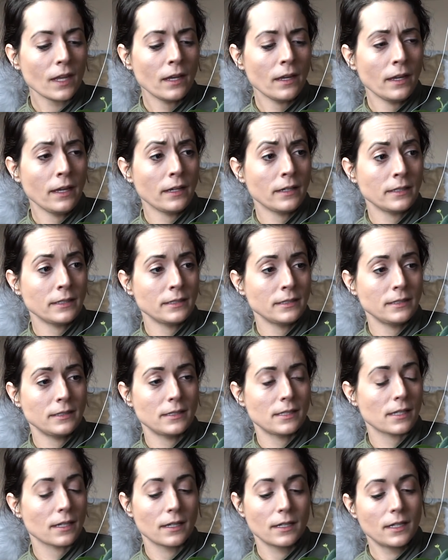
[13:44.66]

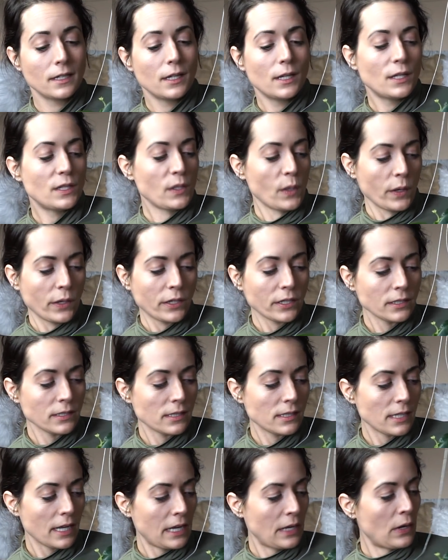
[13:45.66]
and so I couldn't
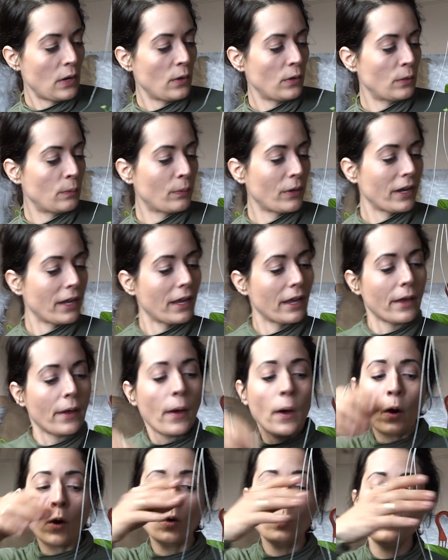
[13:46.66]
say no to bringing it
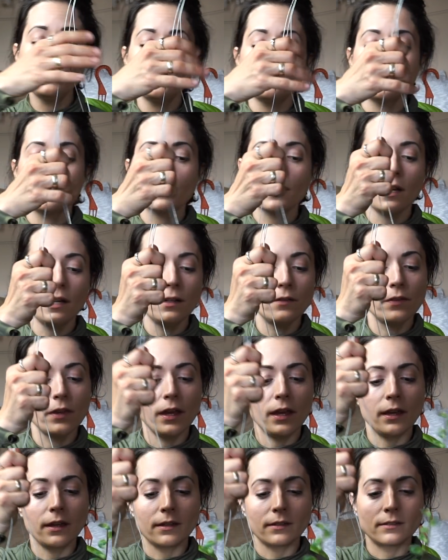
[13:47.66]
home and just kind of
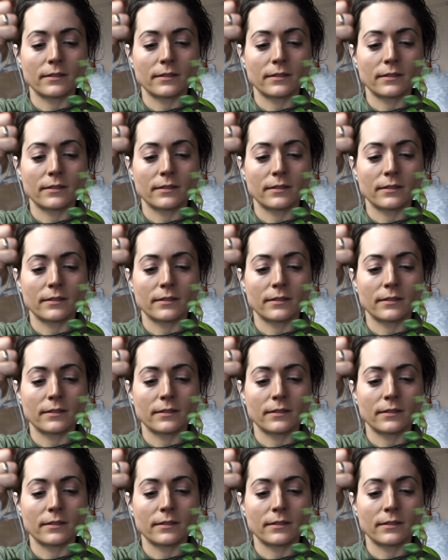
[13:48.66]
like